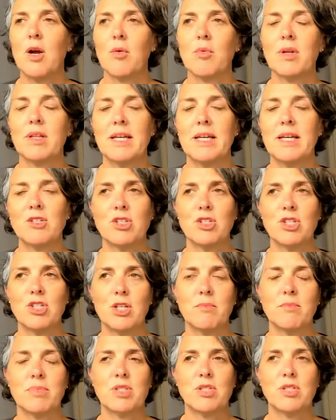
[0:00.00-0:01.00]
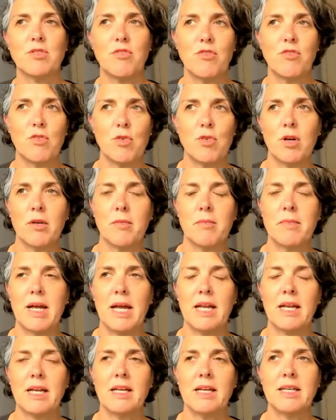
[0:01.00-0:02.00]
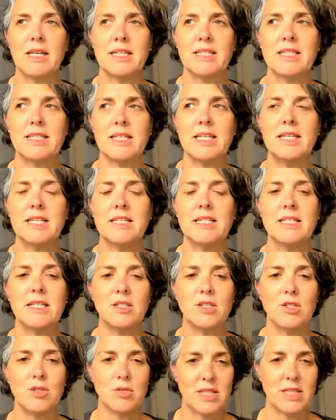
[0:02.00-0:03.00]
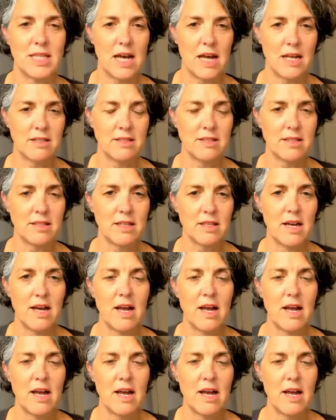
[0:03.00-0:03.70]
relationships to form, and it's easy to attend.